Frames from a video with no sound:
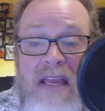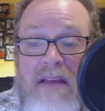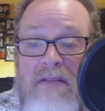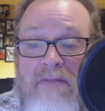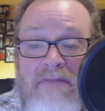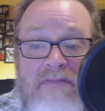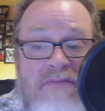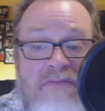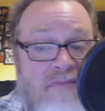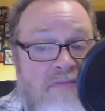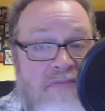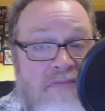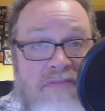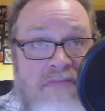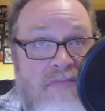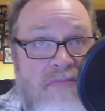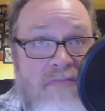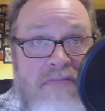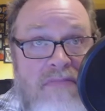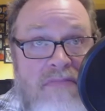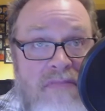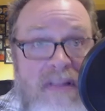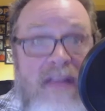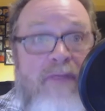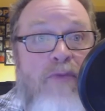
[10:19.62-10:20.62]
they've
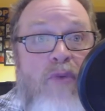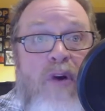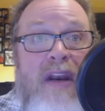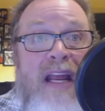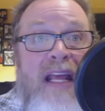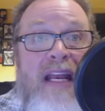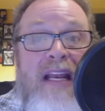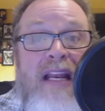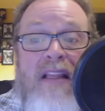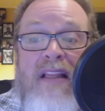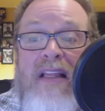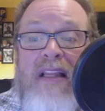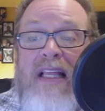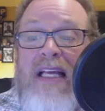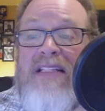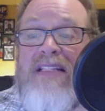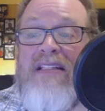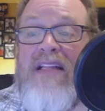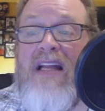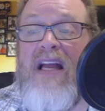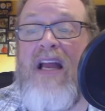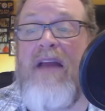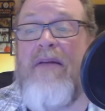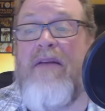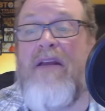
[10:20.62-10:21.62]
won 8 of the
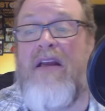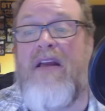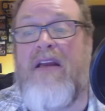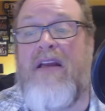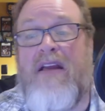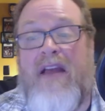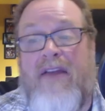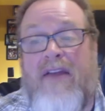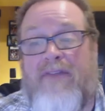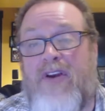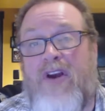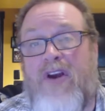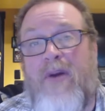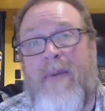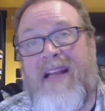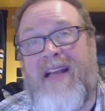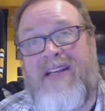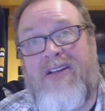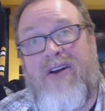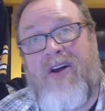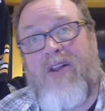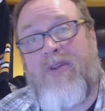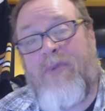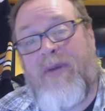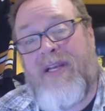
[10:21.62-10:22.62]
last 9. If you
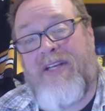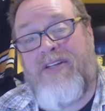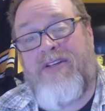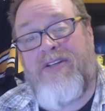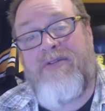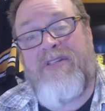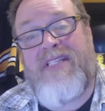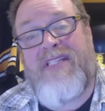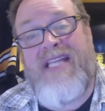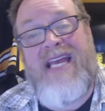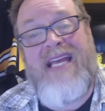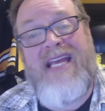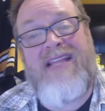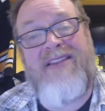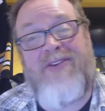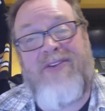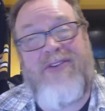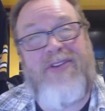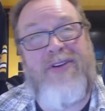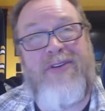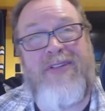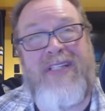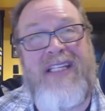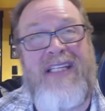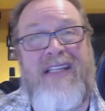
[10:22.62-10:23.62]
go back to all the way to
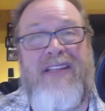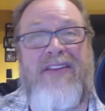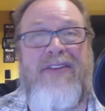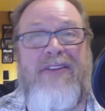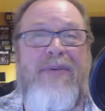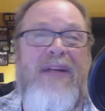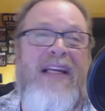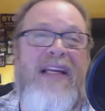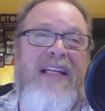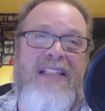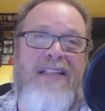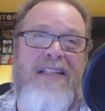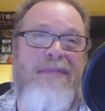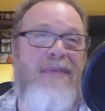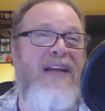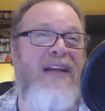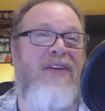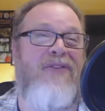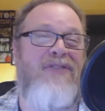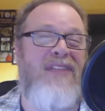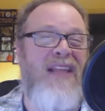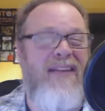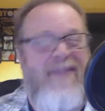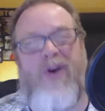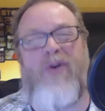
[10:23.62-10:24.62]
210, they're 13-3
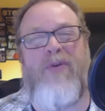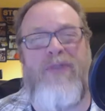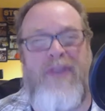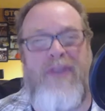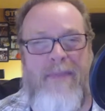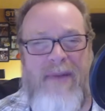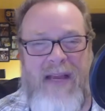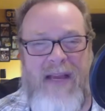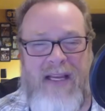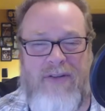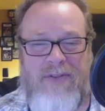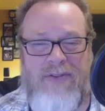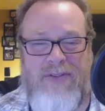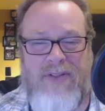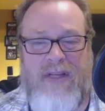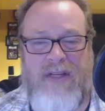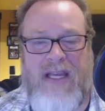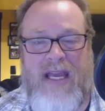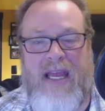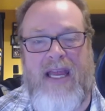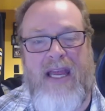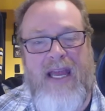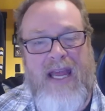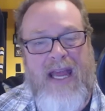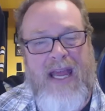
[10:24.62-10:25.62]
against the Bengals. They've owned the
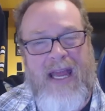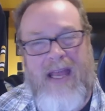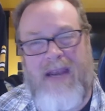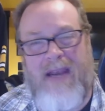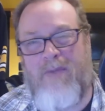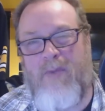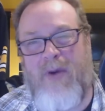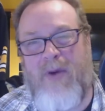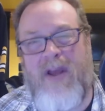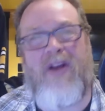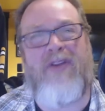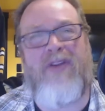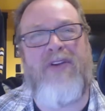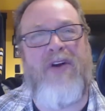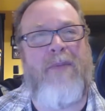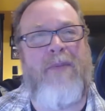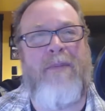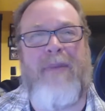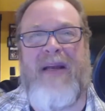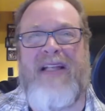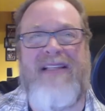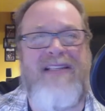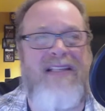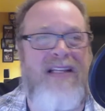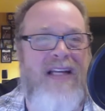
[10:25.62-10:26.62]
Bengals, okay? And we
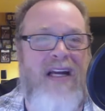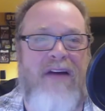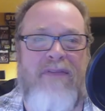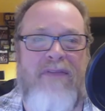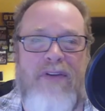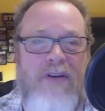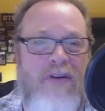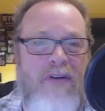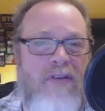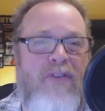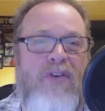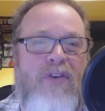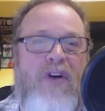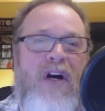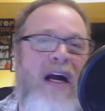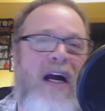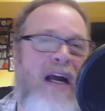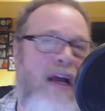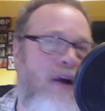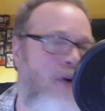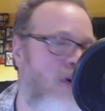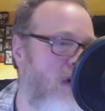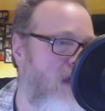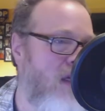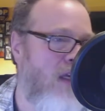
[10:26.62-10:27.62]
all know Ben's the governor
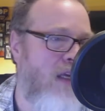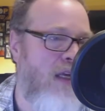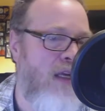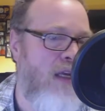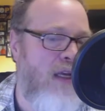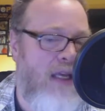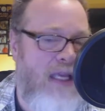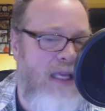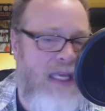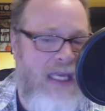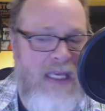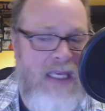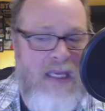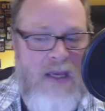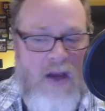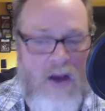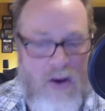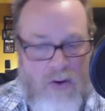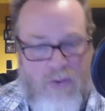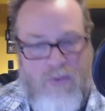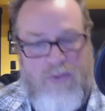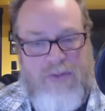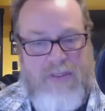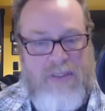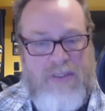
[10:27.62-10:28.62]
of Ohio.
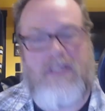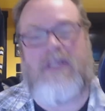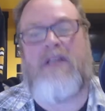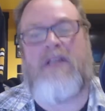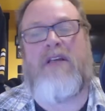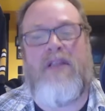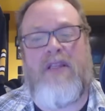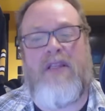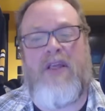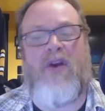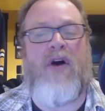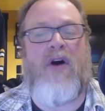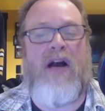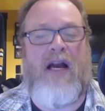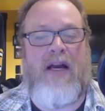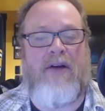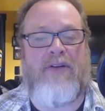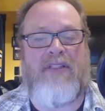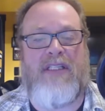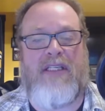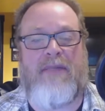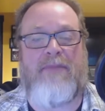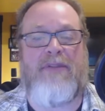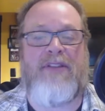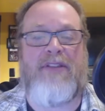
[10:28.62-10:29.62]
He owns
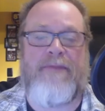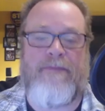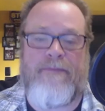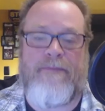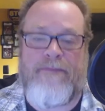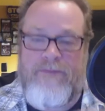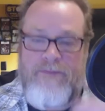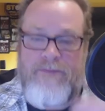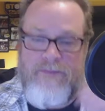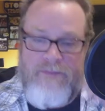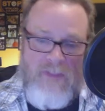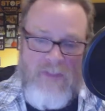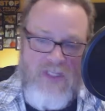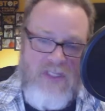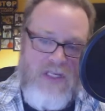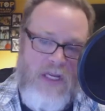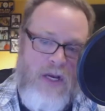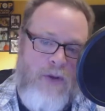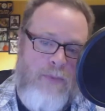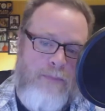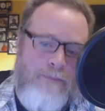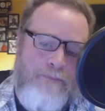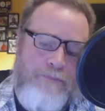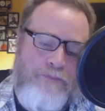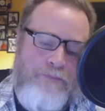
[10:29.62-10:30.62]
the Ohio teams.
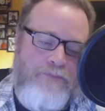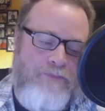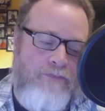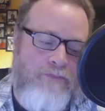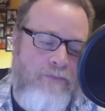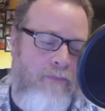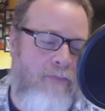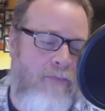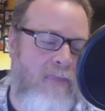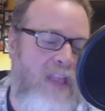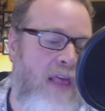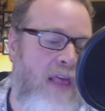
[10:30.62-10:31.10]
So